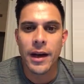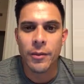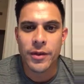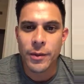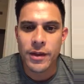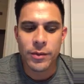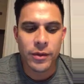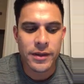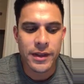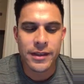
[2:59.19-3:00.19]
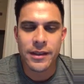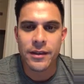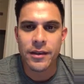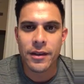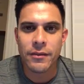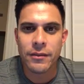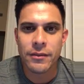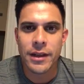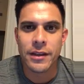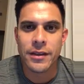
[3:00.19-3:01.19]
responsible citizen
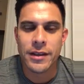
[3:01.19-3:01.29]
in our